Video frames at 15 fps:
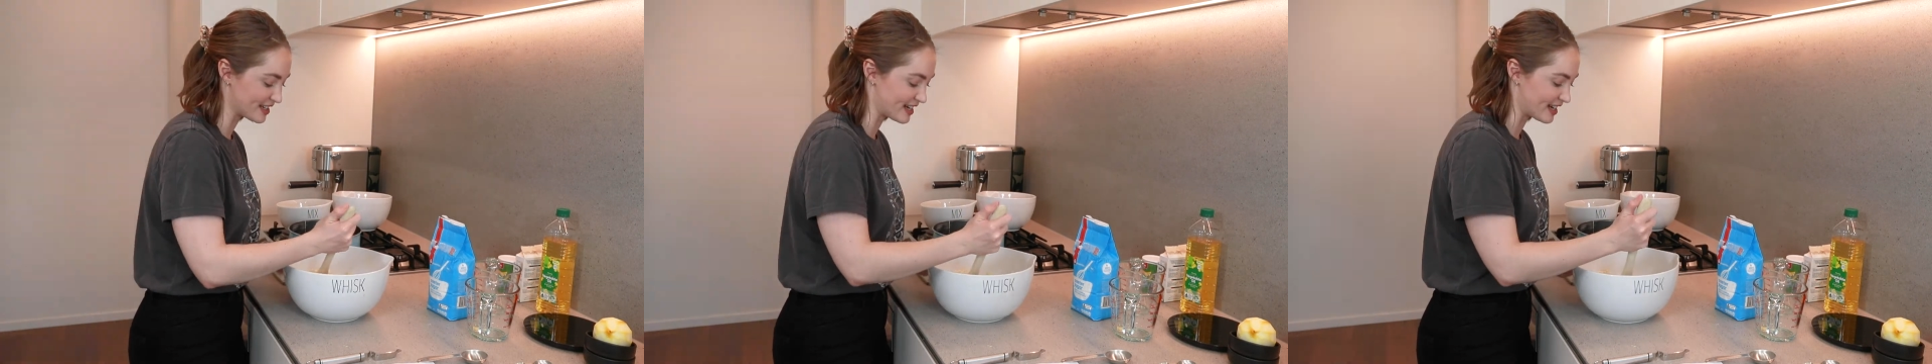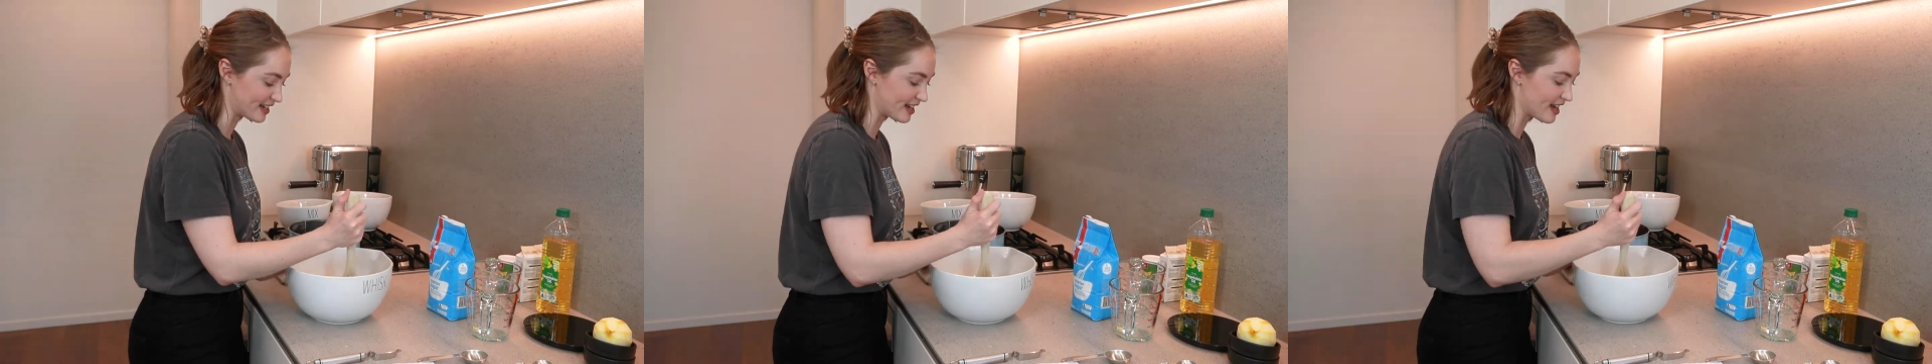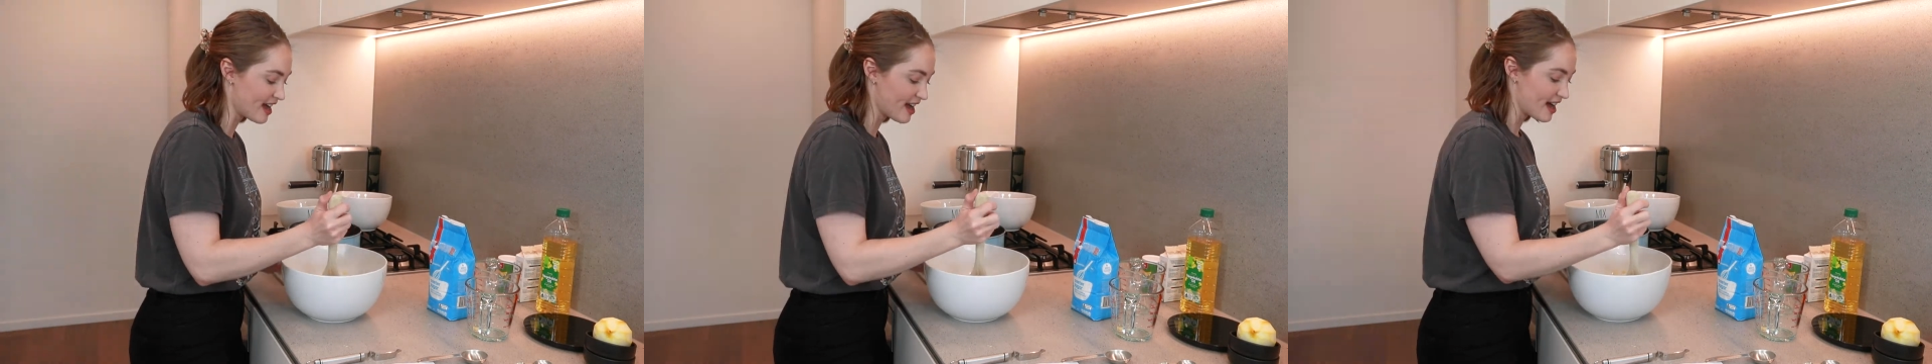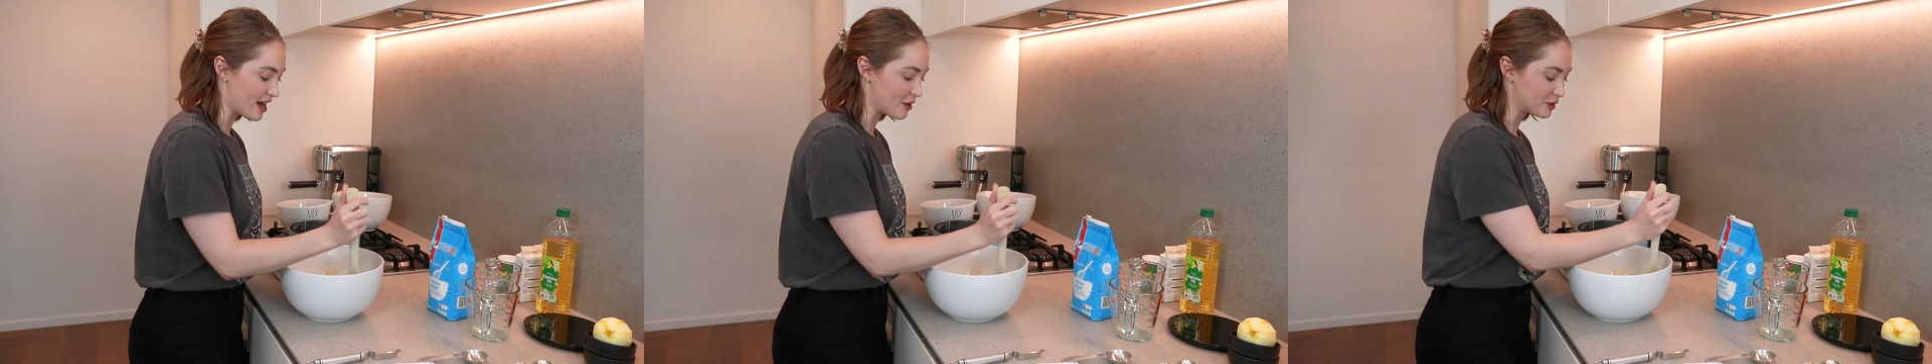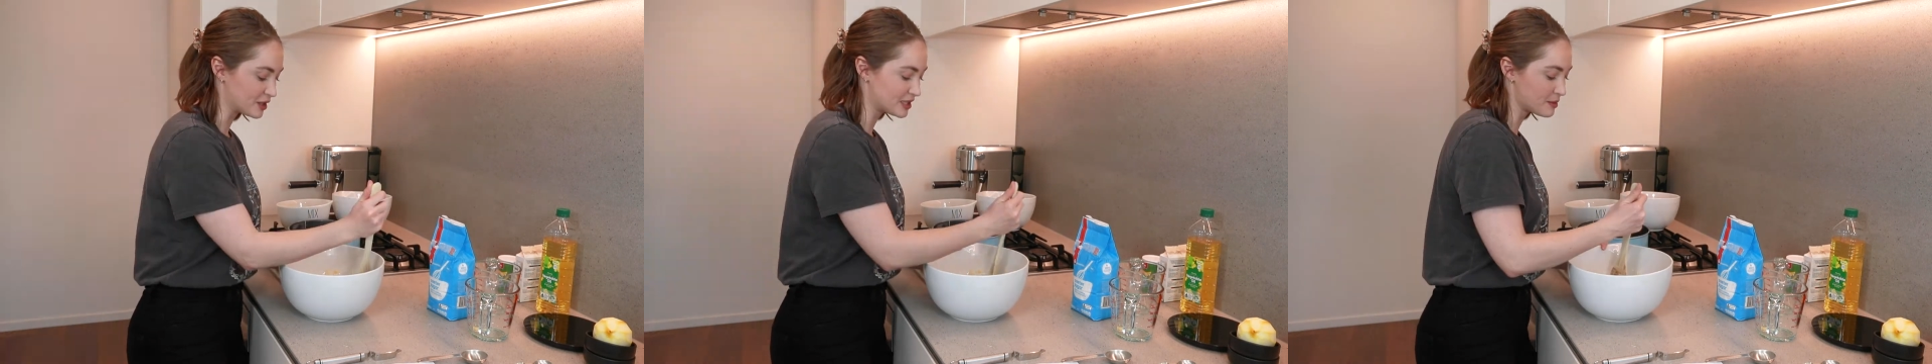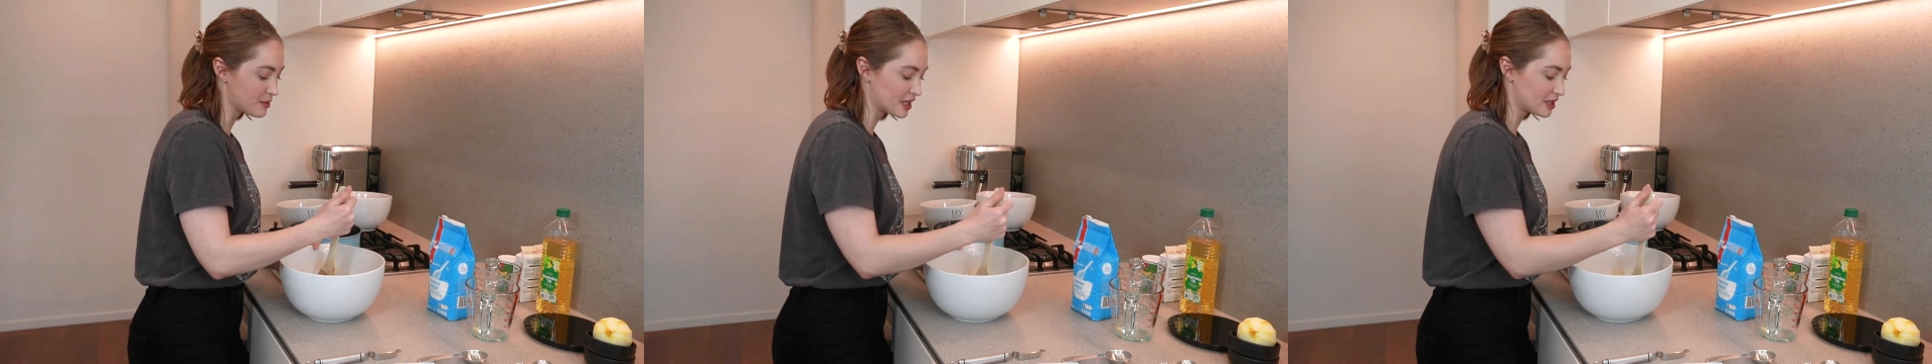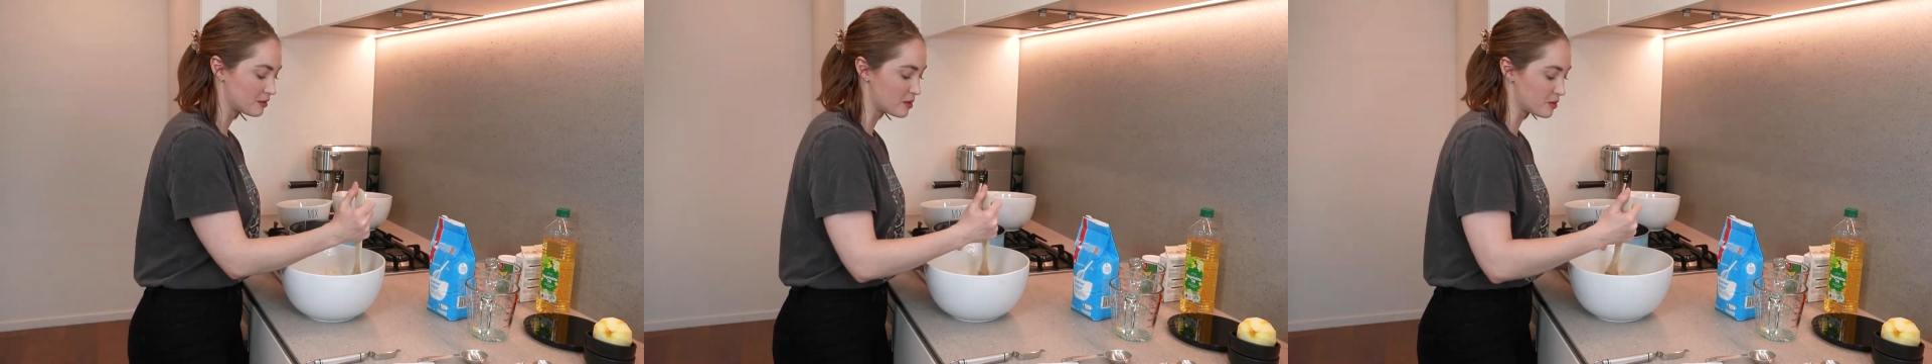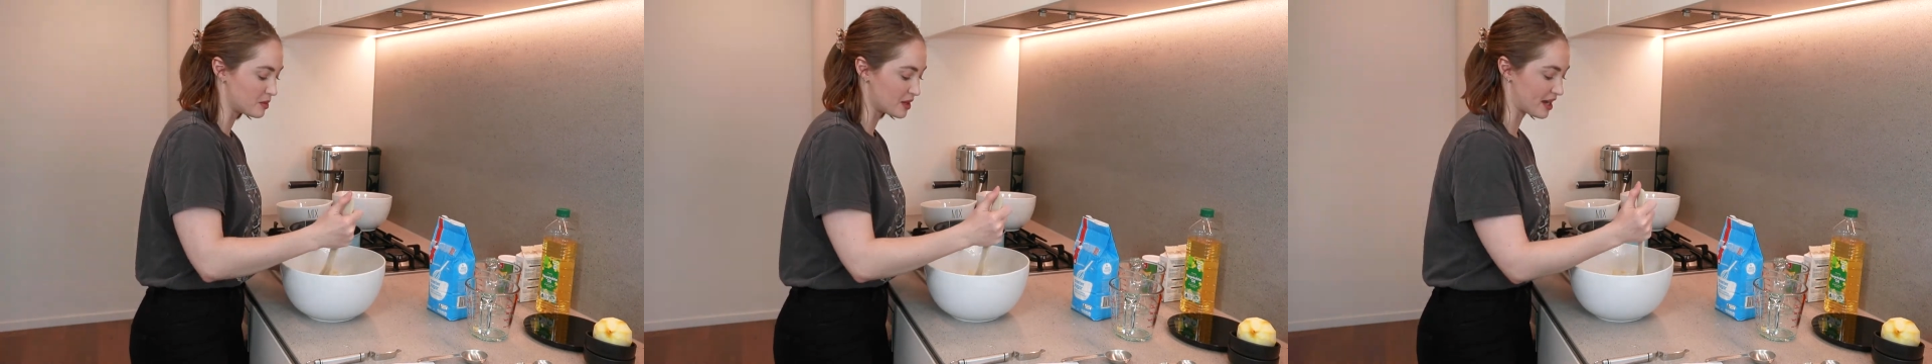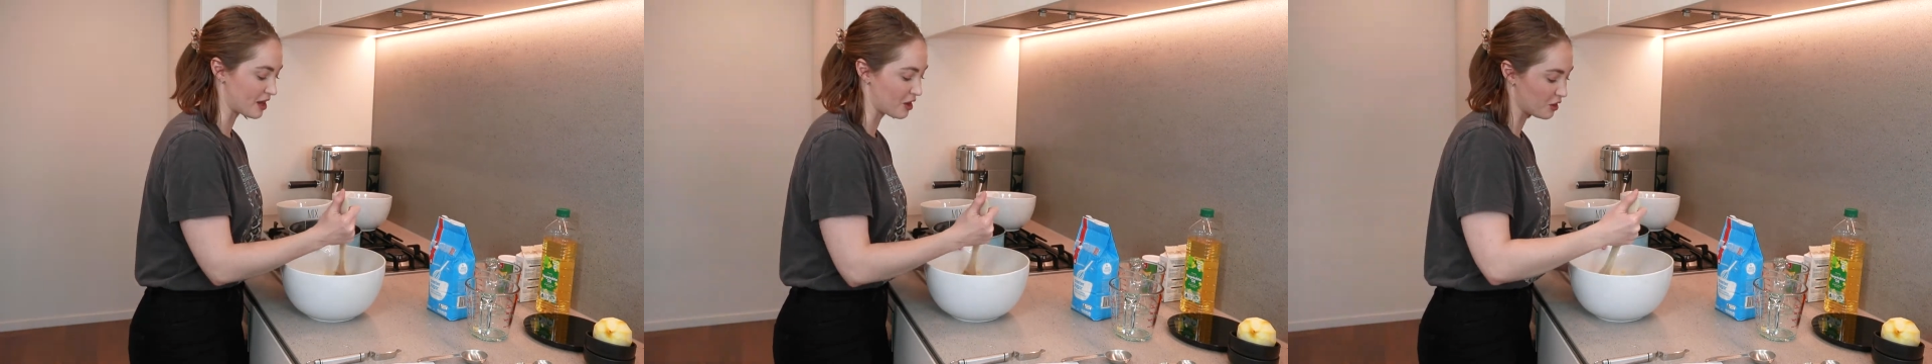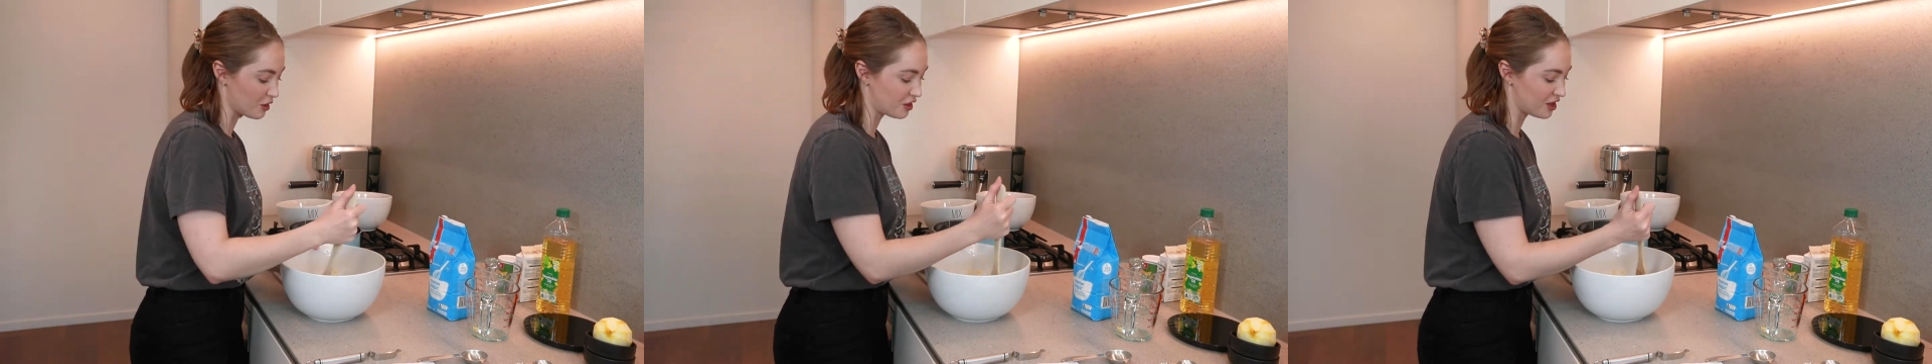I wanted to make them a bit
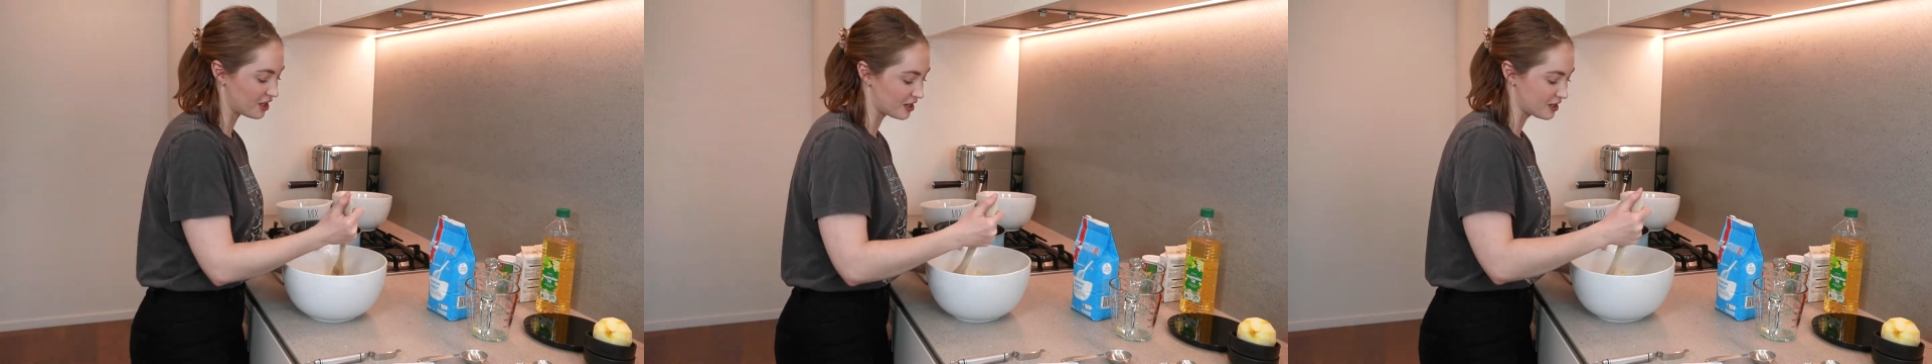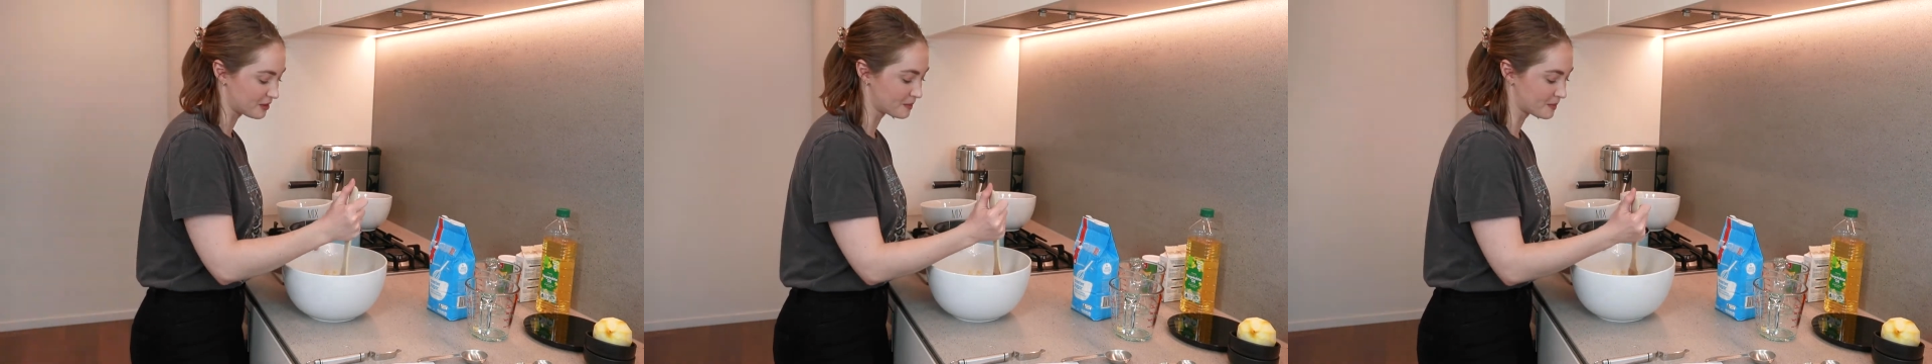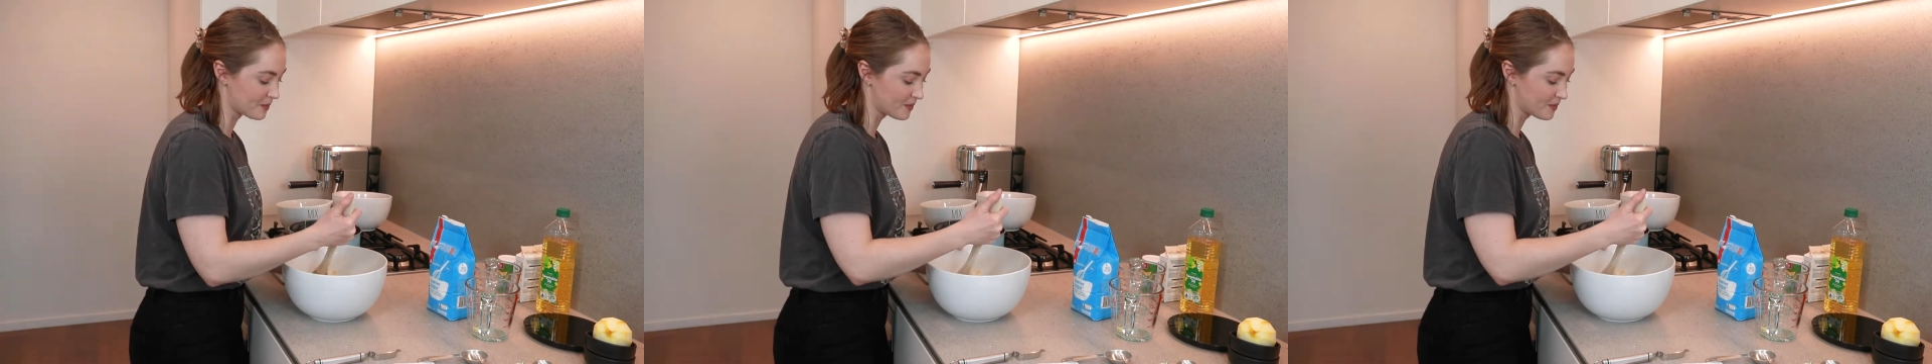healthier,